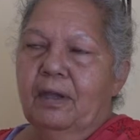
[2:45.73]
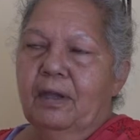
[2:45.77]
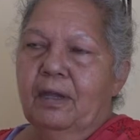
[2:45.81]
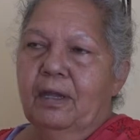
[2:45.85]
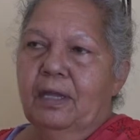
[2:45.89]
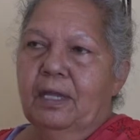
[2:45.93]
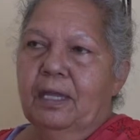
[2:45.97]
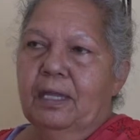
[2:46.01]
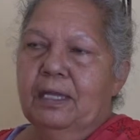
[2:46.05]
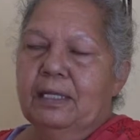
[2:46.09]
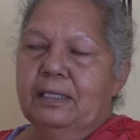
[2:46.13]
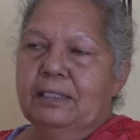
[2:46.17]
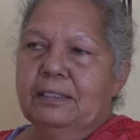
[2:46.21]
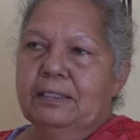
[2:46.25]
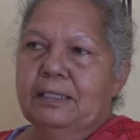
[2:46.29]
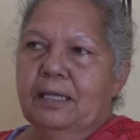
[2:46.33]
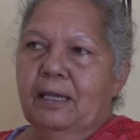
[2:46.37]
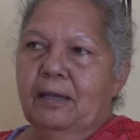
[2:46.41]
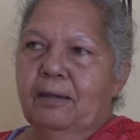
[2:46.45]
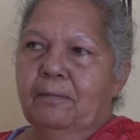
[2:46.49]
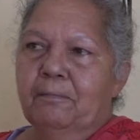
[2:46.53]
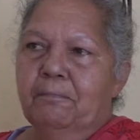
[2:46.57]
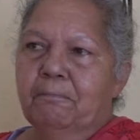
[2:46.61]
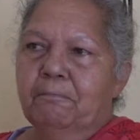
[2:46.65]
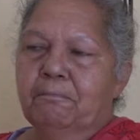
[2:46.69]
And,
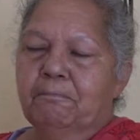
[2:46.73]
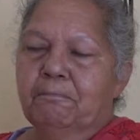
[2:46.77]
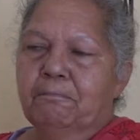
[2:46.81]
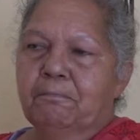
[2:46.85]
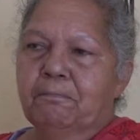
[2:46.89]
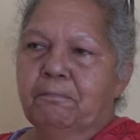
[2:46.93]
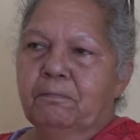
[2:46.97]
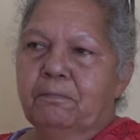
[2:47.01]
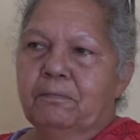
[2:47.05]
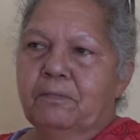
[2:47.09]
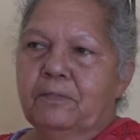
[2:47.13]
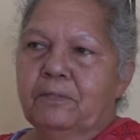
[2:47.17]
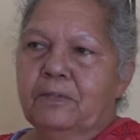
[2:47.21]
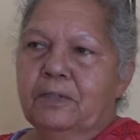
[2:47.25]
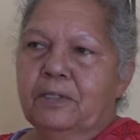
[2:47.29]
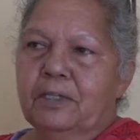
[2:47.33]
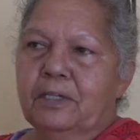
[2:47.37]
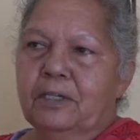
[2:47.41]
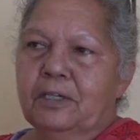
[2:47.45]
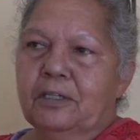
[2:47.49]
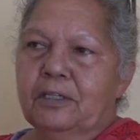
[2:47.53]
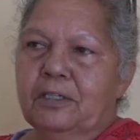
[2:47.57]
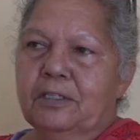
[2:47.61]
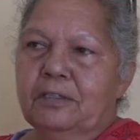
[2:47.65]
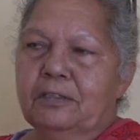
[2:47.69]
you
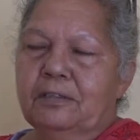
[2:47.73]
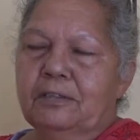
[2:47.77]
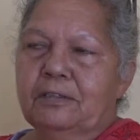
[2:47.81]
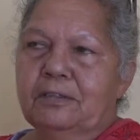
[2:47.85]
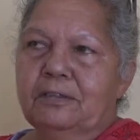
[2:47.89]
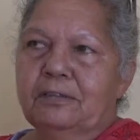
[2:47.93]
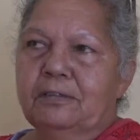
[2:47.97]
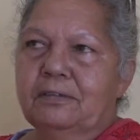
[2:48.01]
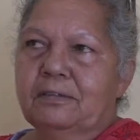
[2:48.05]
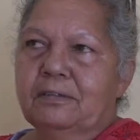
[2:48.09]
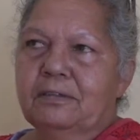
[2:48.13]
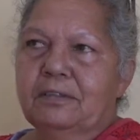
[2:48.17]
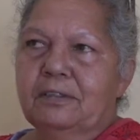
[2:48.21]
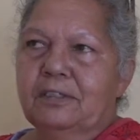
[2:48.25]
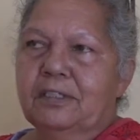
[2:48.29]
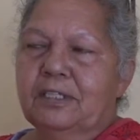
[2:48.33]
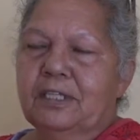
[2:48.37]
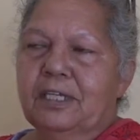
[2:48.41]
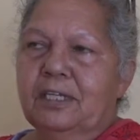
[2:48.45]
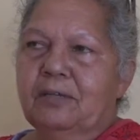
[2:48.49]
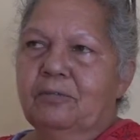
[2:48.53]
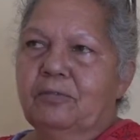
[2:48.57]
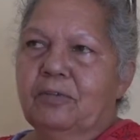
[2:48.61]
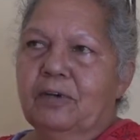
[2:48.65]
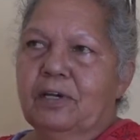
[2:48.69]
know, you'd
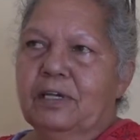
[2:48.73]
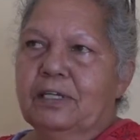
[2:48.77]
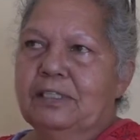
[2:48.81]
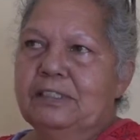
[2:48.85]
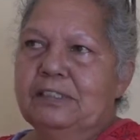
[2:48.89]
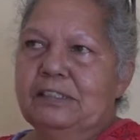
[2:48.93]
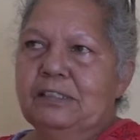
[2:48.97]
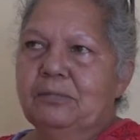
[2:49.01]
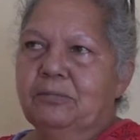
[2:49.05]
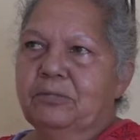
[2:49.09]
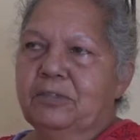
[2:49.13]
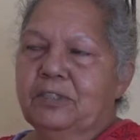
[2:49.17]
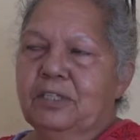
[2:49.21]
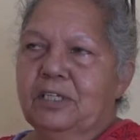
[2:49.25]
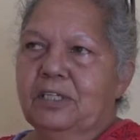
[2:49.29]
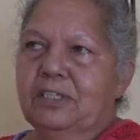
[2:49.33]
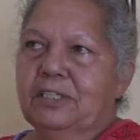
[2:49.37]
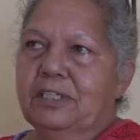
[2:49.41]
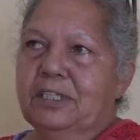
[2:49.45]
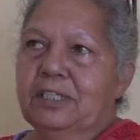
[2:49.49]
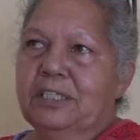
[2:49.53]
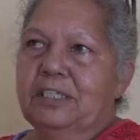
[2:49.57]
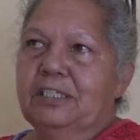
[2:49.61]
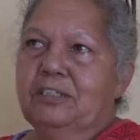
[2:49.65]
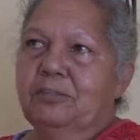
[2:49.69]
advise them, you know, you
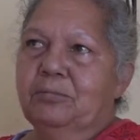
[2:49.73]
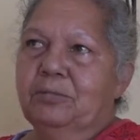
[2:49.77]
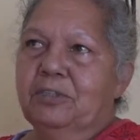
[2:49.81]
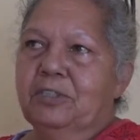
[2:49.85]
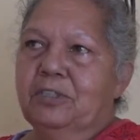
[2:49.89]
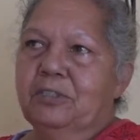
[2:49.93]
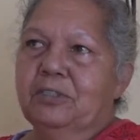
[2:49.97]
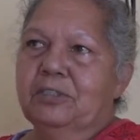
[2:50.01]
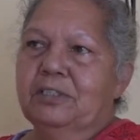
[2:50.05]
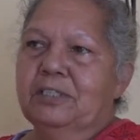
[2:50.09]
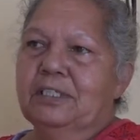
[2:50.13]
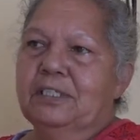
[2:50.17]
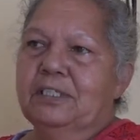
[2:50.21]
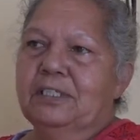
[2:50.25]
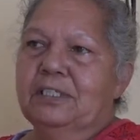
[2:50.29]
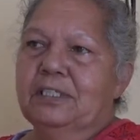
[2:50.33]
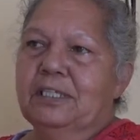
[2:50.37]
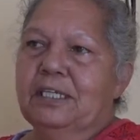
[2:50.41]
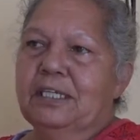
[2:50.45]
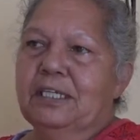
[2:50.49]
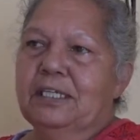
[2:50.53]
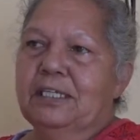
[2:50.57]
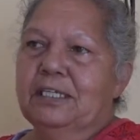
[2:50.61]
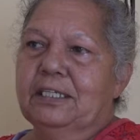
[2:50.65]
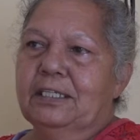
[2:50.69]
need to be doing it,
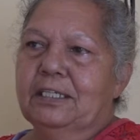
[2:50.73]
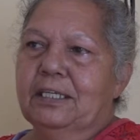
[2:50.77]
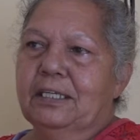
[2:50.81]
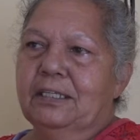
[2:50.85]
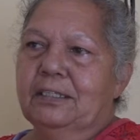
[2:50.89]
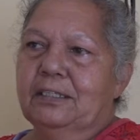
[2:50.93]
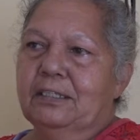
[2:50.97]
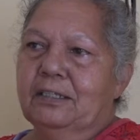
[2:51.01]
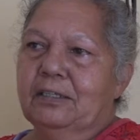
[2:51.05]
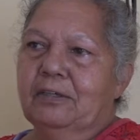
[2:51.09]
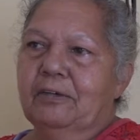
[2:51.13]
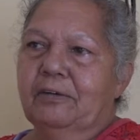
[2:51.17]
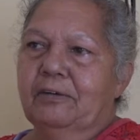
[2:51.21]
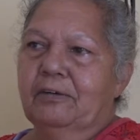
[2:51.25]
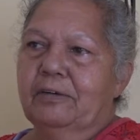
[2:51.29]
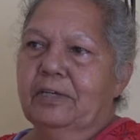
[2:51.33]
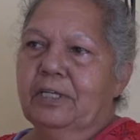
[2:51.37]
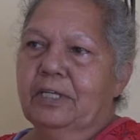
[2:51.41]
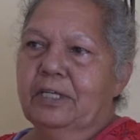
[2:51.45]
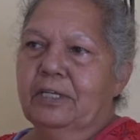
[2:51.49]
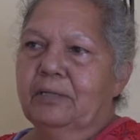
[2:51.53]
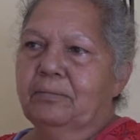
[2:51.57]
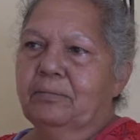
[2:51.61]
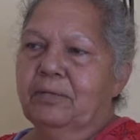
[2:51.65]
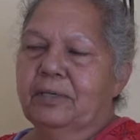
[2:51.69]
getting another
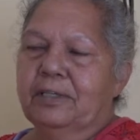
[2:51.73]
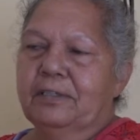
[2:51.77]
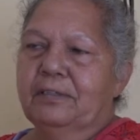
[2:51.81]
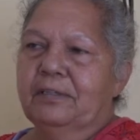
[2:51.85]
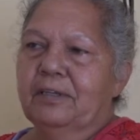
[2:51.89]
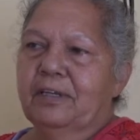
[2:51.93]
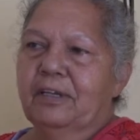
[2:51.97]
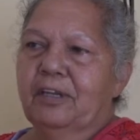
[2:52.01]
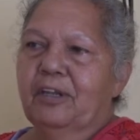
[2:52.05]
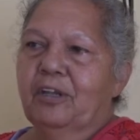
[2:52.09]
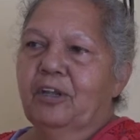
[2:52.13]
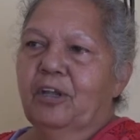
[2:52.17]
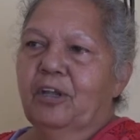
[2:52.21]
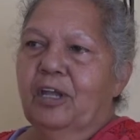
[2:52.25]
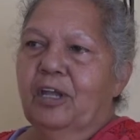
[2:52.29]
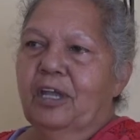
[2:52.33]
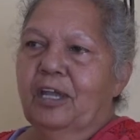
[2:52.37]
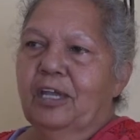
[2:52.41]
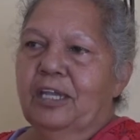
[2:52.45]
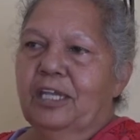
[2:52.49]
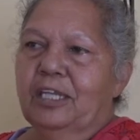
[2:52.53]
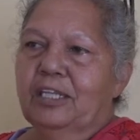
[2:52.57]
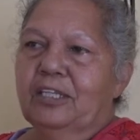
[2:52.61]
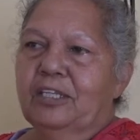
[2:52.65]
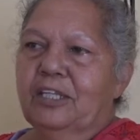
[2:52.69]
career. But
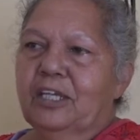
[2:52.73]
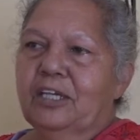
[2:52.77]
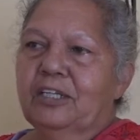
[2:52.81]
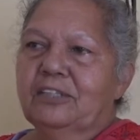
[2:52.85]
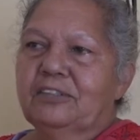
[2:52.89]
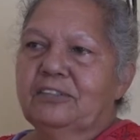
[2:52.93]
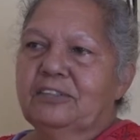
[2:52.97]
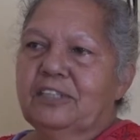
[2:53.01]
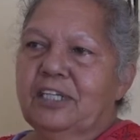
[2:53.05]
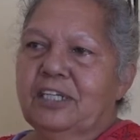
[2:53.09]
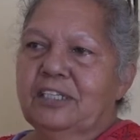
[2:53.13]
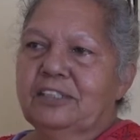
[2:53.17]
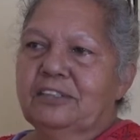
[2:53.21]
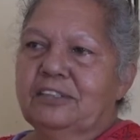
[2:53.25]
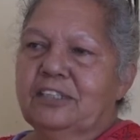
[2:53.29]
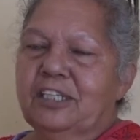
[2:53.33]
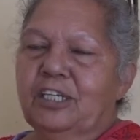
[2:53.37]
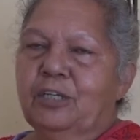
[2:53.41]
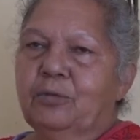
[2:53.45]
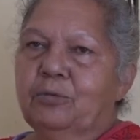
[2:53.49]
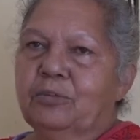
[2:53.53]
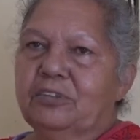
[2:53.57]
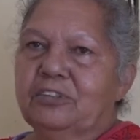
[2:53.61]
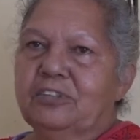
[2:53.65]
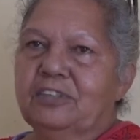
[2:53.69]
in those days,
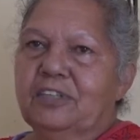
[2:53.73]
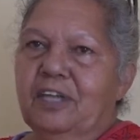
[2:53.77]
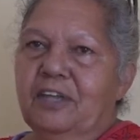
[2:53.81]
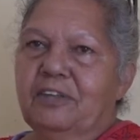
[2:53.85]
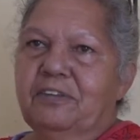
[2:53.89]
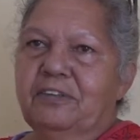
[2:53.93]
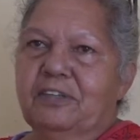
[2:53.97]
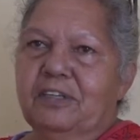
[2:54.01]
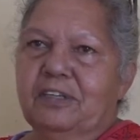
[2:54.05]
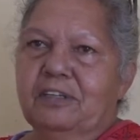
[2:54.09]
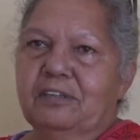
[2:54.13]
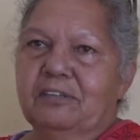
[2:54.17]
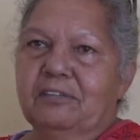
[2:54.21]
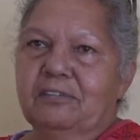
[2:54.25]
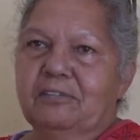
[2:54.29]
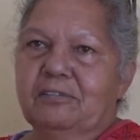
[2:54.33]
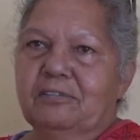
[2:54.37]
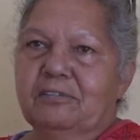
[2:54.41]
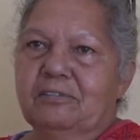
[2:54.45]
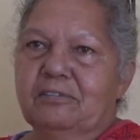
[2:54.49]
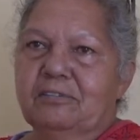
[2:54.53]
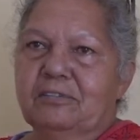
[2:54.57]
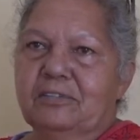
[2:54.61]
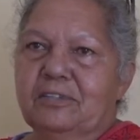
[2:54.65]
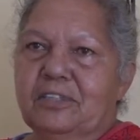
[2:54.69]
there was nothing.
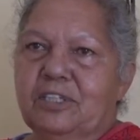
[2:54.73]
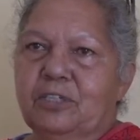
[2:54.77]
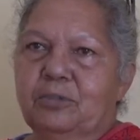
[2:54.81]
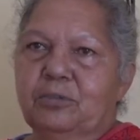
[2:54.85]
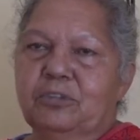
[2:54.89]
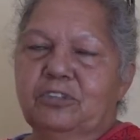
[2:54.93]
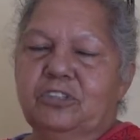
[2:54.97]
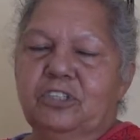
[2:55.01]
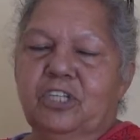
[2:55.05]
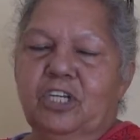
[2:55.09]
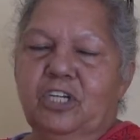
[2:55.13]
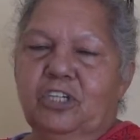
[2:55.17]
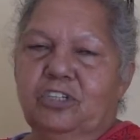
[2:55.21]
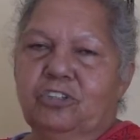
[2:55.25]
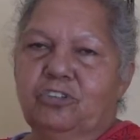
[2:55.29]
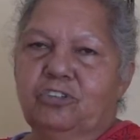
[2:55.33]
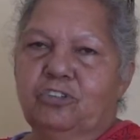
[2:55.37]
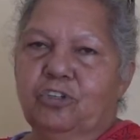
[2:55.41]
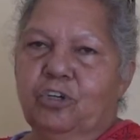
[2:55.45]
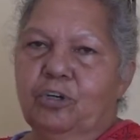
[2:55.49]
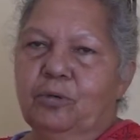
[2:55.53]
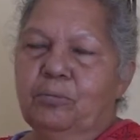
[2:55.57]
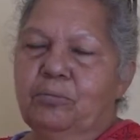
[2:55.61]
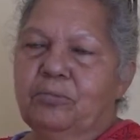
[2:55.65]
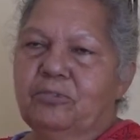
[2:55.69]
There was no
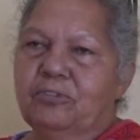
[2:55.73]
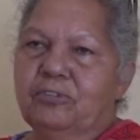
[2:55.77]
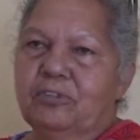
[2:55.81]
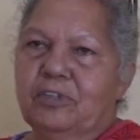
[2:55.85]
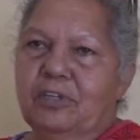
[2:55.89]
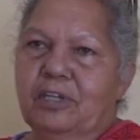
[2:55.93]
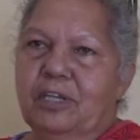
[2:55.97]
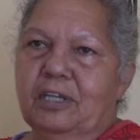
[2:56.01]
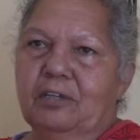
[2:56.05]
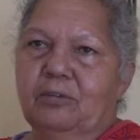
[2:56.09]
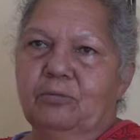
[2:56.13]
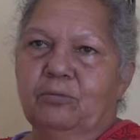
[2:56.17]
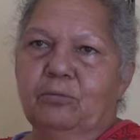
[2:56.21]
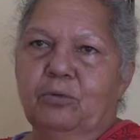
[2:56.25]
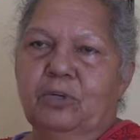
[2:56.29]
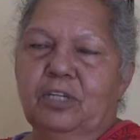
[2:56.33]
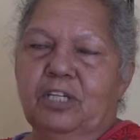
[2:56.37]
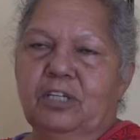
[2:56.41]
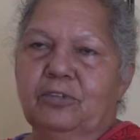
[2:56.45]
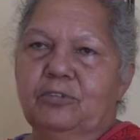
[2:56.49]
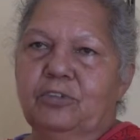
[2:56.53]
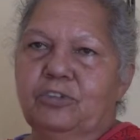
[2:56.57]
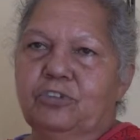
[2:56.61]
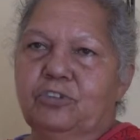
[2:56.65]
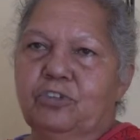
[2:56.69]
jobs, and
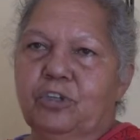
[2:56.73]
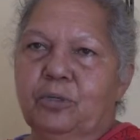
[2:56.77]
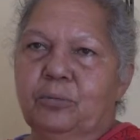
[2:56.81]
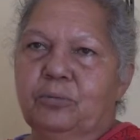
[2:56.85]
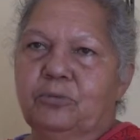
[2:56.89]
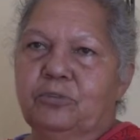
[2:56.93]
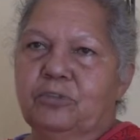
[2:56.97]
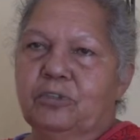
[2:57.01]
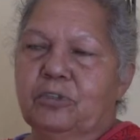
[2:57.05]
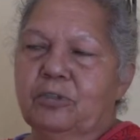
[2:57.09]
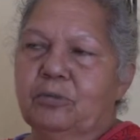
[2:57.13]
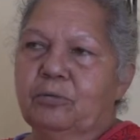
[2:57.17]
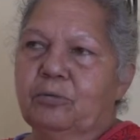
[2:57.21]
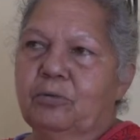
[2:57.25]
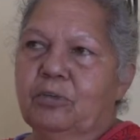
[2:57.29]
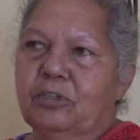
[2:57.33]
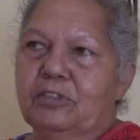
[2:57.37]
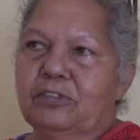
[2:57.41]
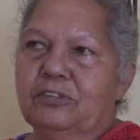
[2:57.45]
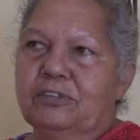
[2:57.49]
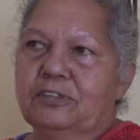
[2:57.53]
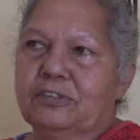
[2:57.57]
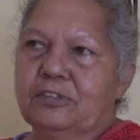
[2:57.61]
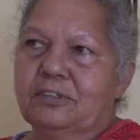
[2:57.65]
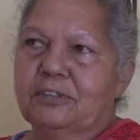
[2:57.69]
whatever jobs there
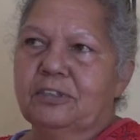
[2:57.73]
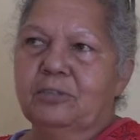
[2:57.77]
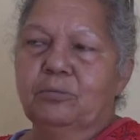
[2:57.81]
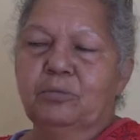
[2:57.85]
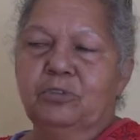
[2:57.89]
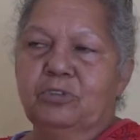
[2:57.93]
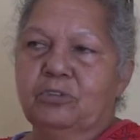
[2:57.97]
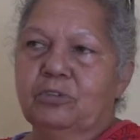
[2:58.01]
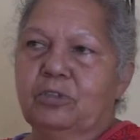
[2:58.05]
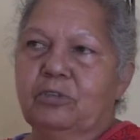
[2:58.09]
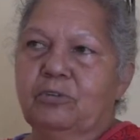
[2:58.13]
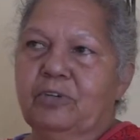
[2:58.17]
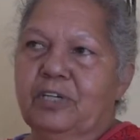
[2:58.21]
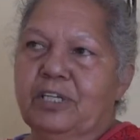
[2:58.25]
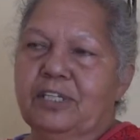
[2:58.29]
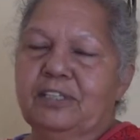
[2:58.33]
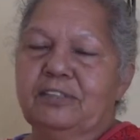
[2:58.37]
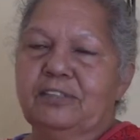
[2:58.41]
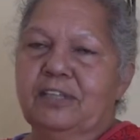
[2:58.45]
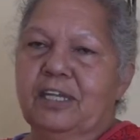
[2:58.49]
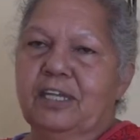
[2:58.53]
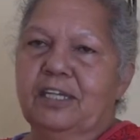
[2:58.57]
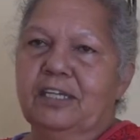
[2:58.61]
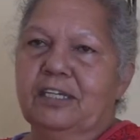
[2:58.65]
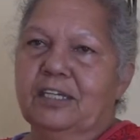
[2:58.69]
was already
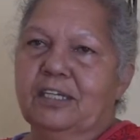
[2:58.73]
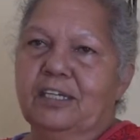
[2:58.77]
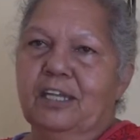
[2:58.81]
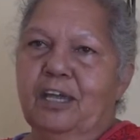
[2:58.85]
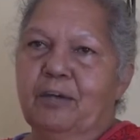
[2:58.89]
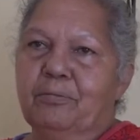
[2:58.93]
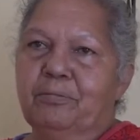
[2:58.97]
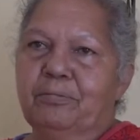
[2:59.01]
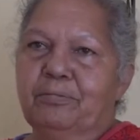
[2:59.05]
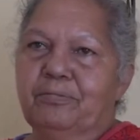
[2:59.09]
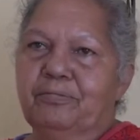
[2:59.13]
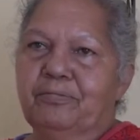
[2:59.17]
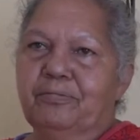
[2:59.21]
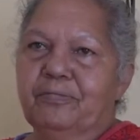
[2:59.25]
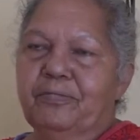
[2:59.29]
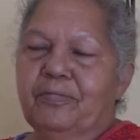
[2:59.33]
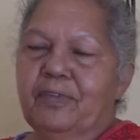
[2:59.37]
taken up.